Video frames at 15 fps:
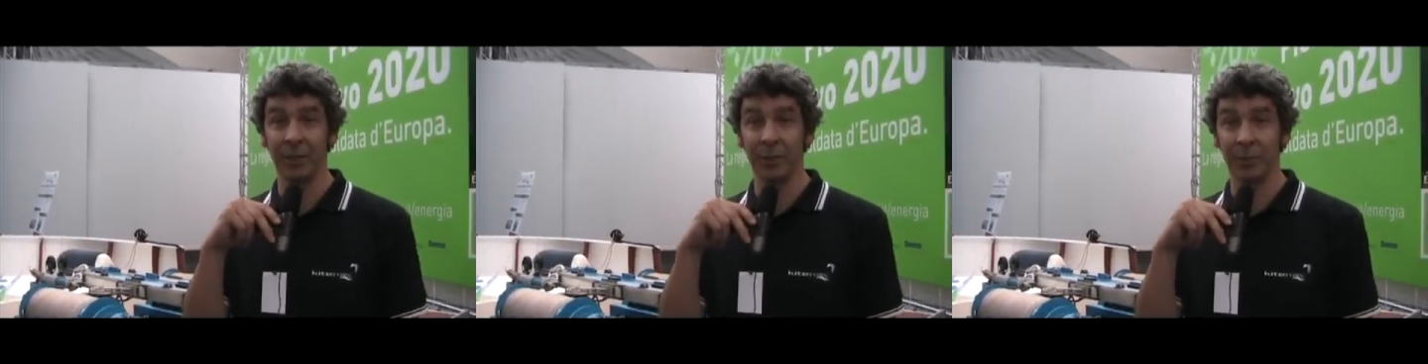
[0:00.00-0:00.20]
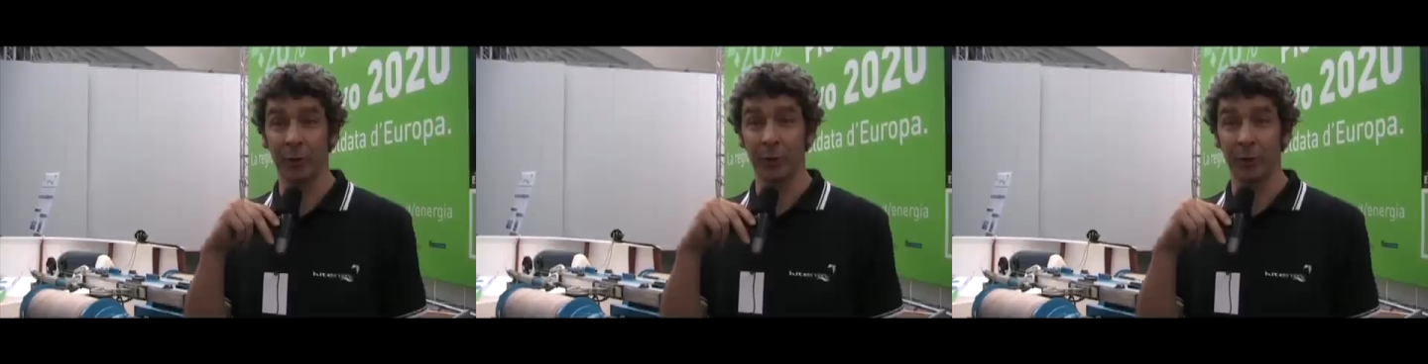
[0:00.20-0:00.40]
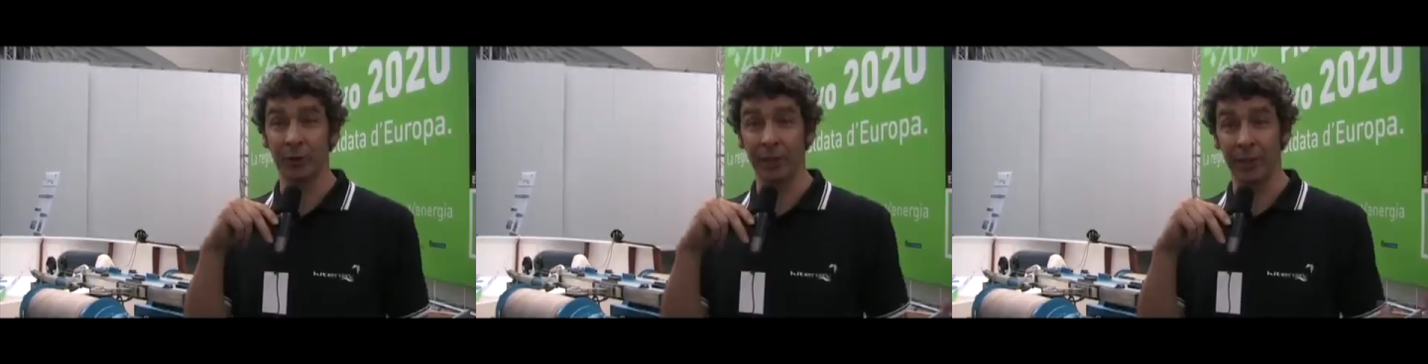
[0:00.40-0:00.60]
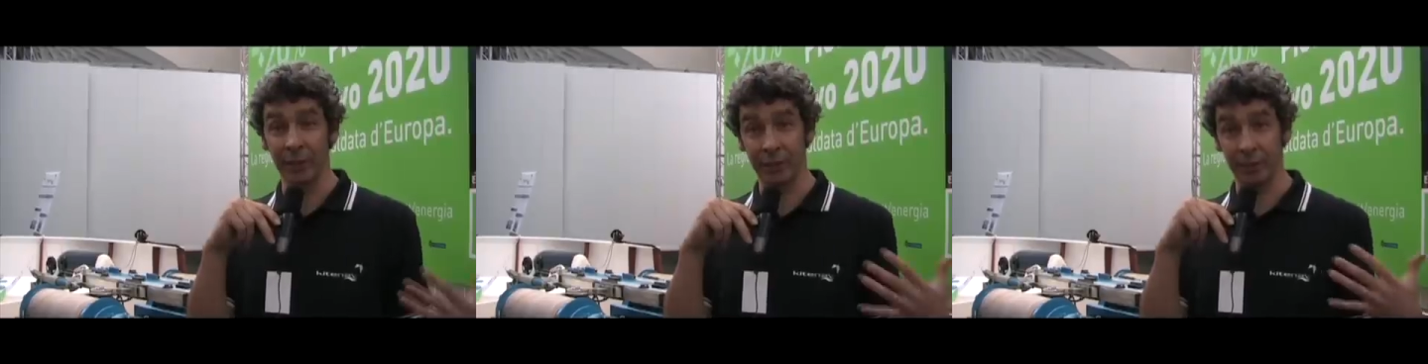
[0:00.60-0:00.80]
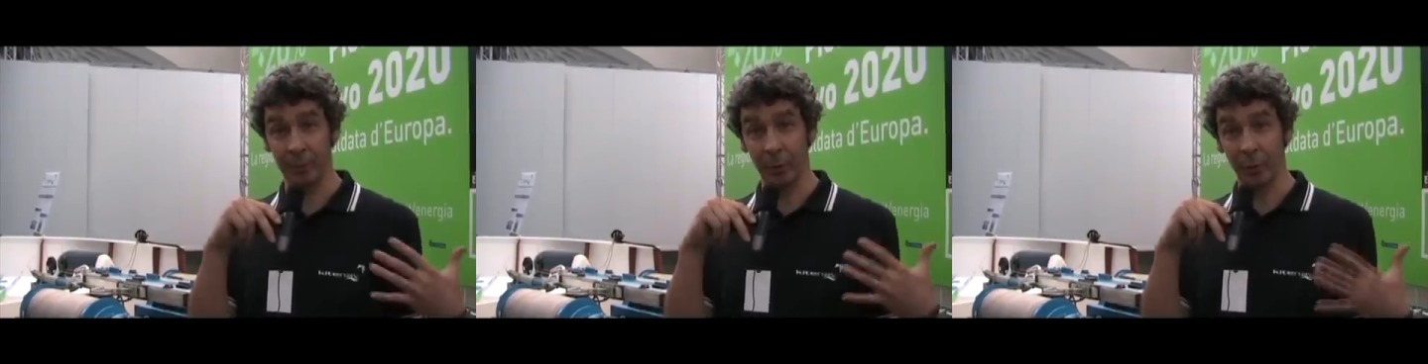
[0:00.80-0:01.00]
So
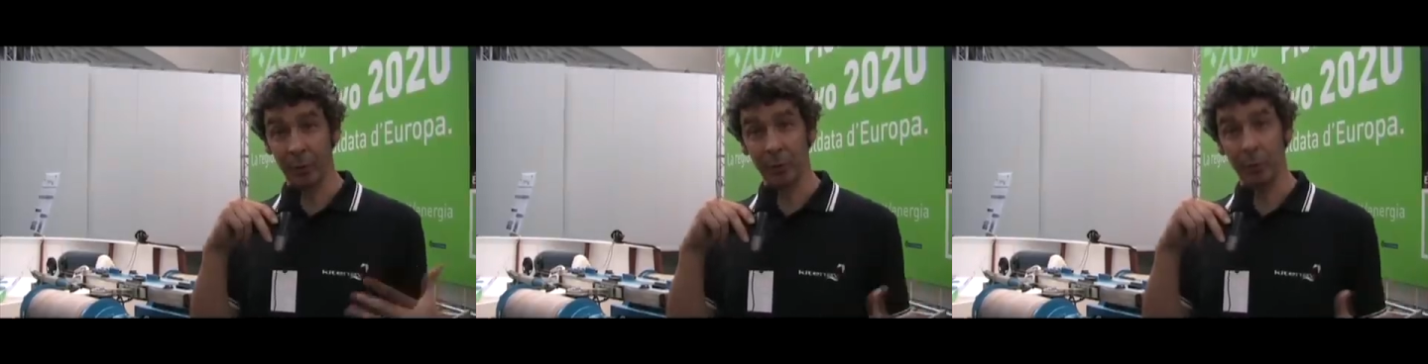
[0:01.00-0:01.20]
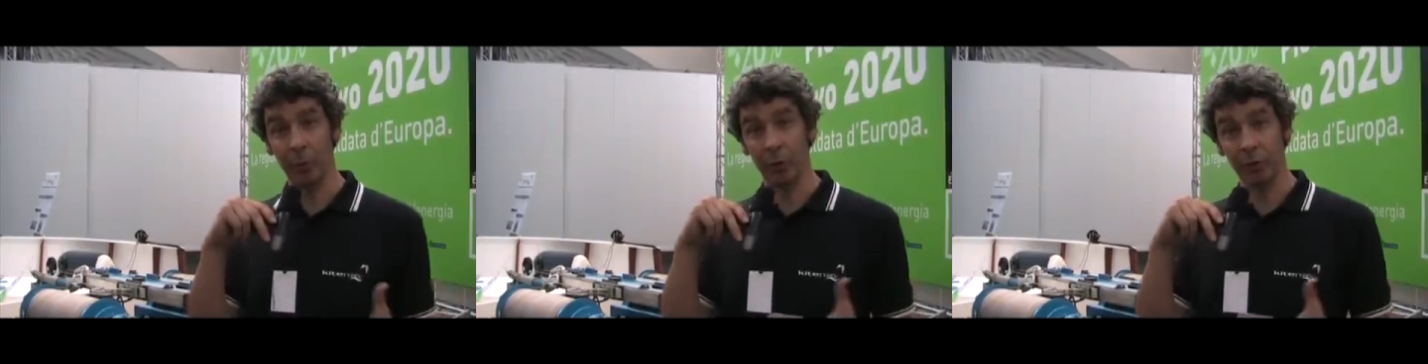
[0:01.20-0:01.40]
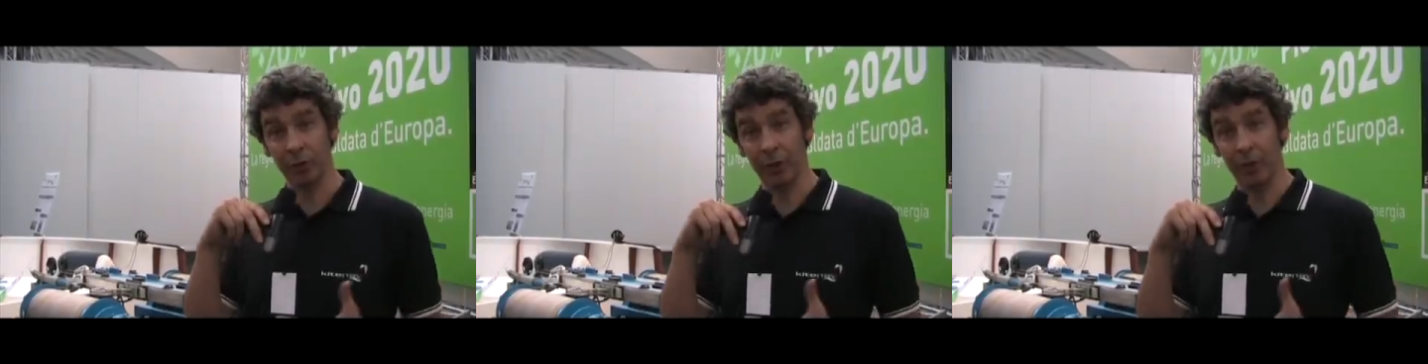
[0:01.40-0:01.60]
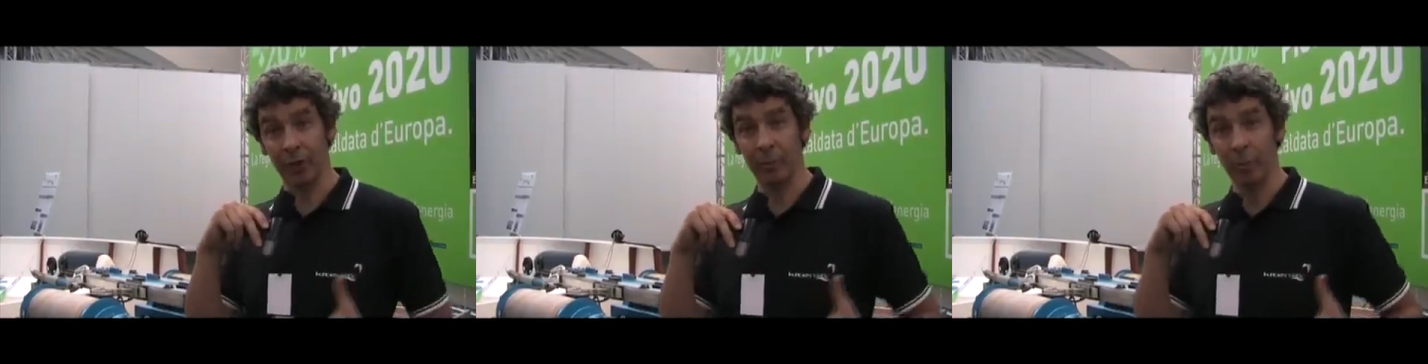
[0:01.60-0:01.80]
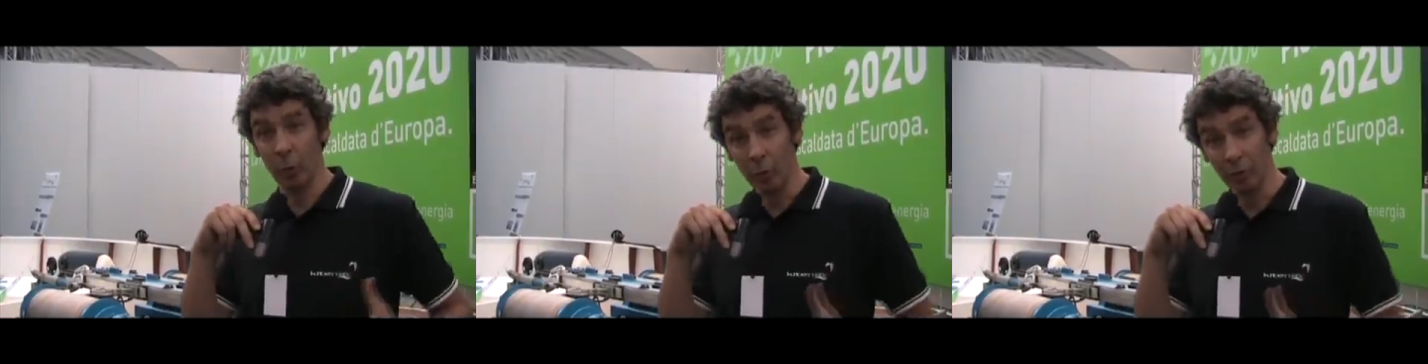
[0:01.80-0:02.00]
this boat was
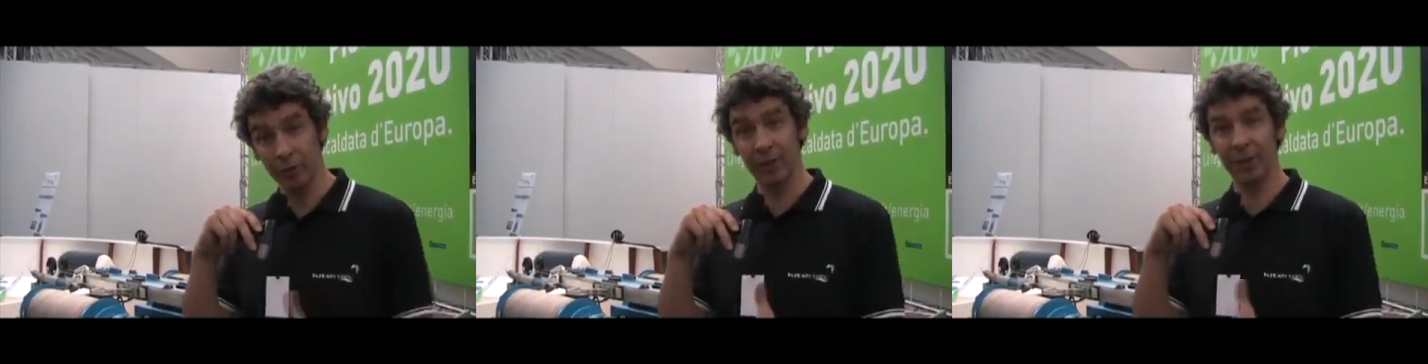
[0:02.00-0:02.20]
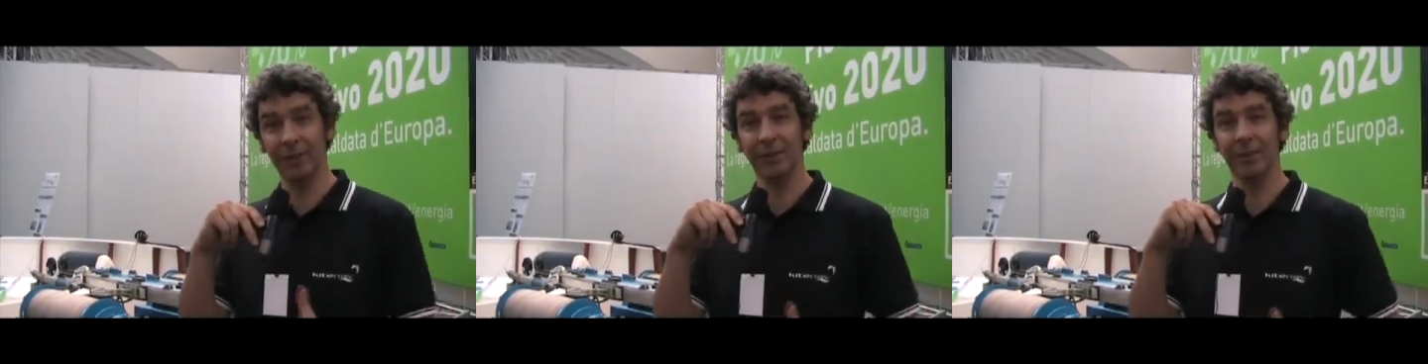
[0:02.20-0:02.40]
moved,